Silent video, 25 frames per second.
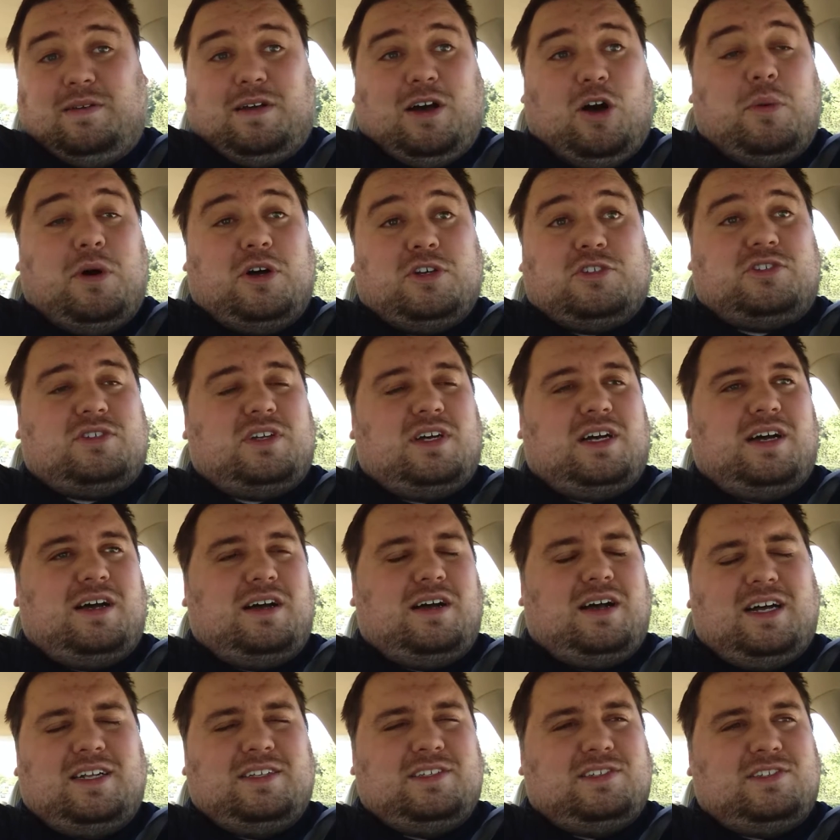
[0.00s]
almost
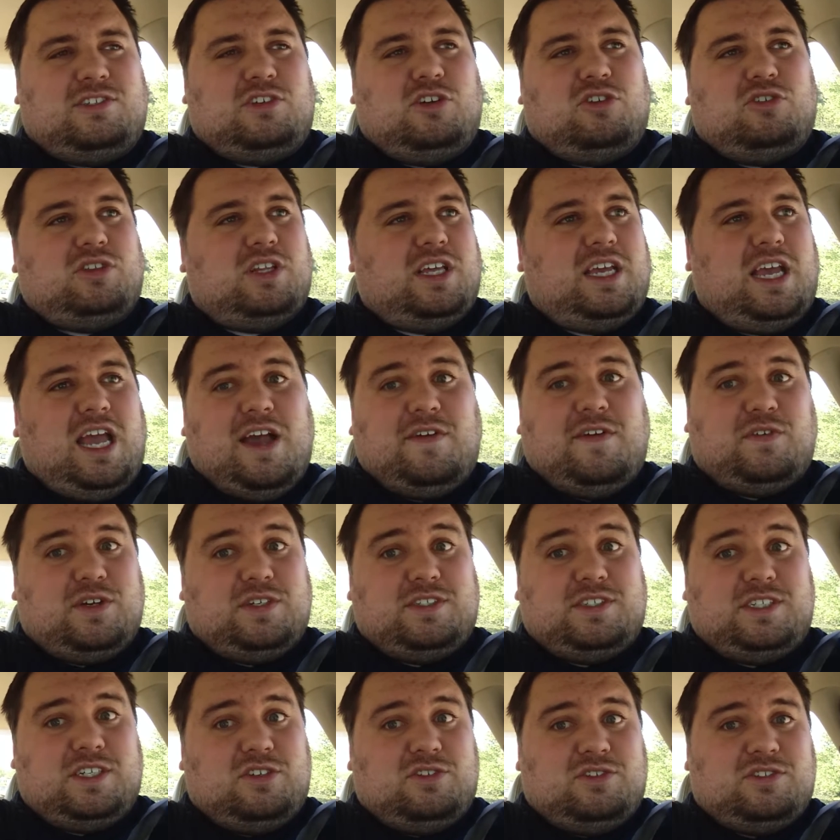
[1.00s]
uncertainly
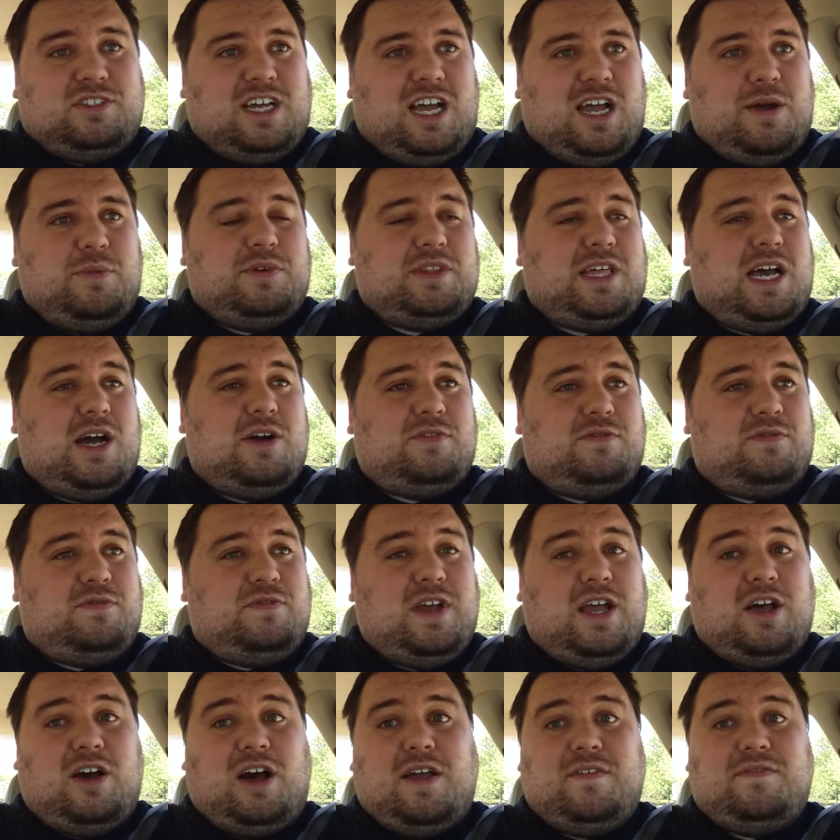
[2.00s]
every single time. Without
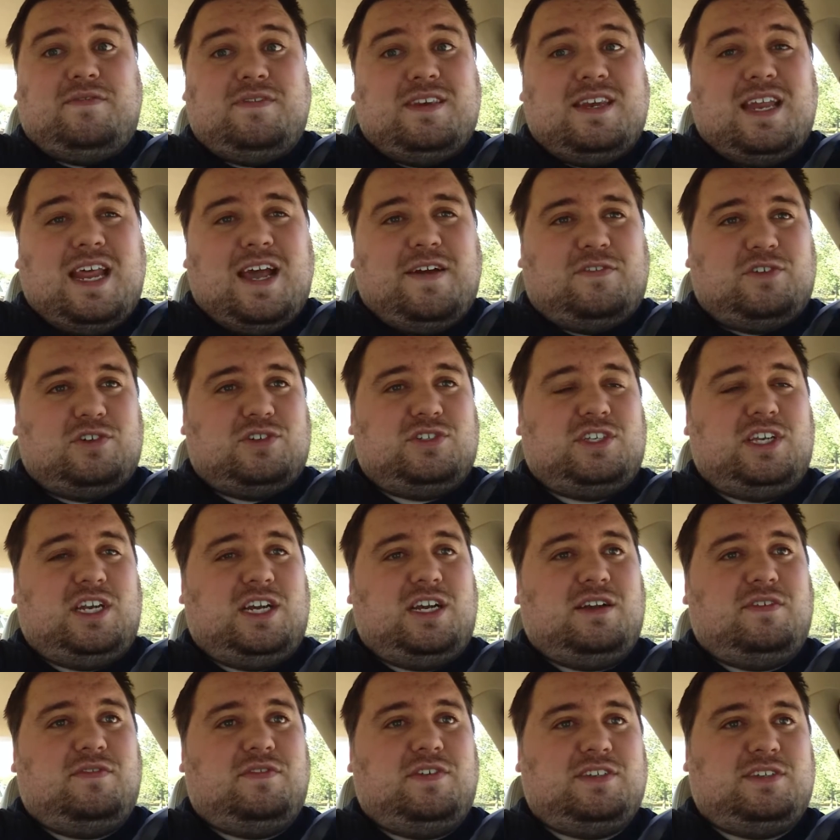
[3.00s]
fail, I've never seen
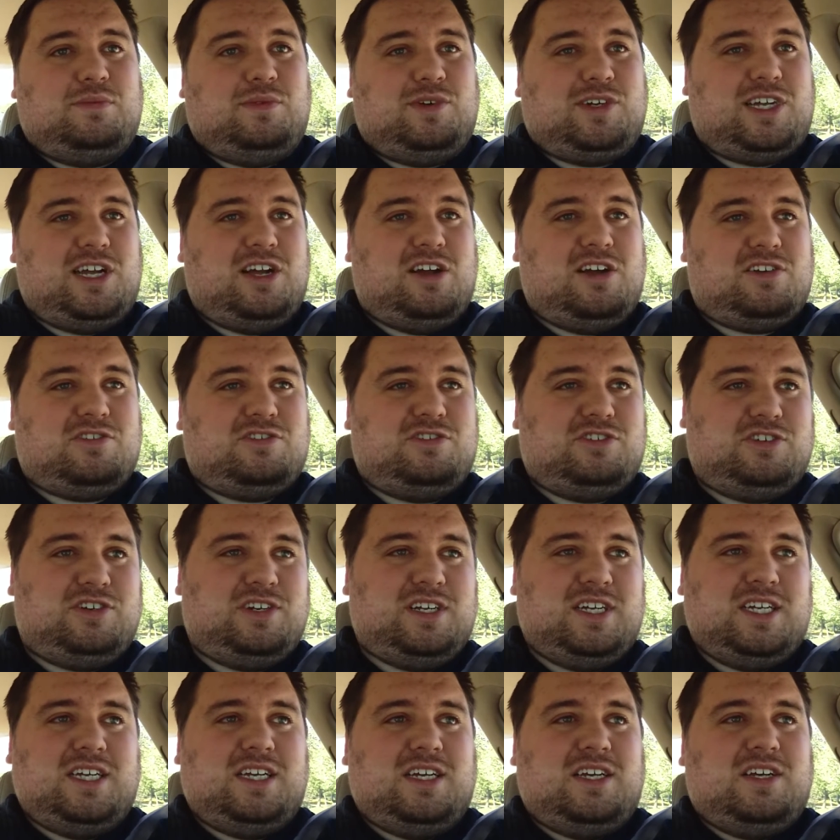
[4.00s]
an invisible character
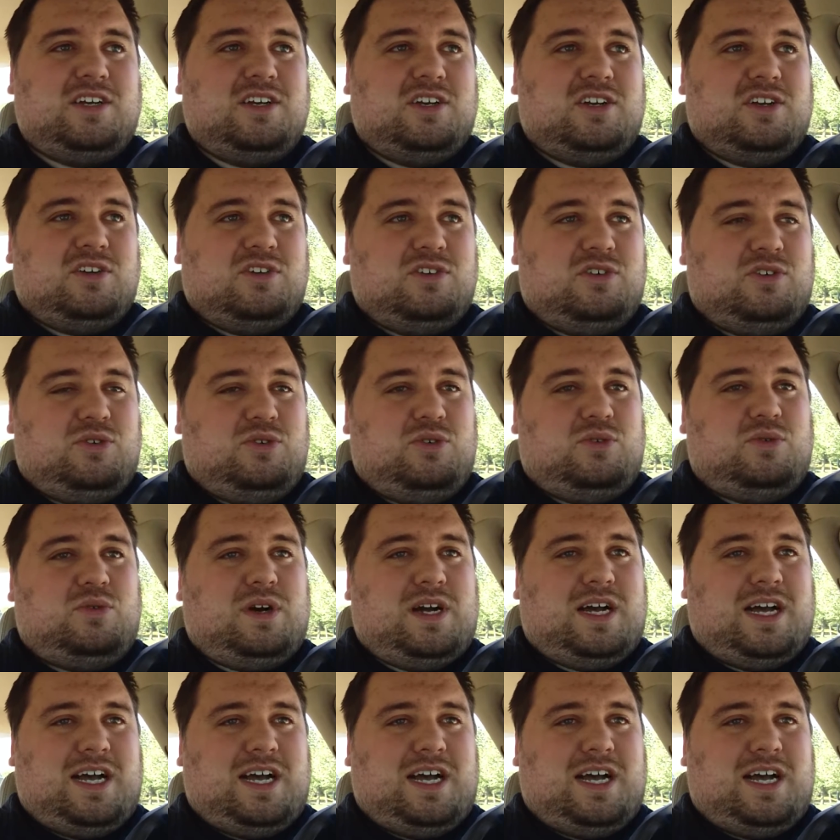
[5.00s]
who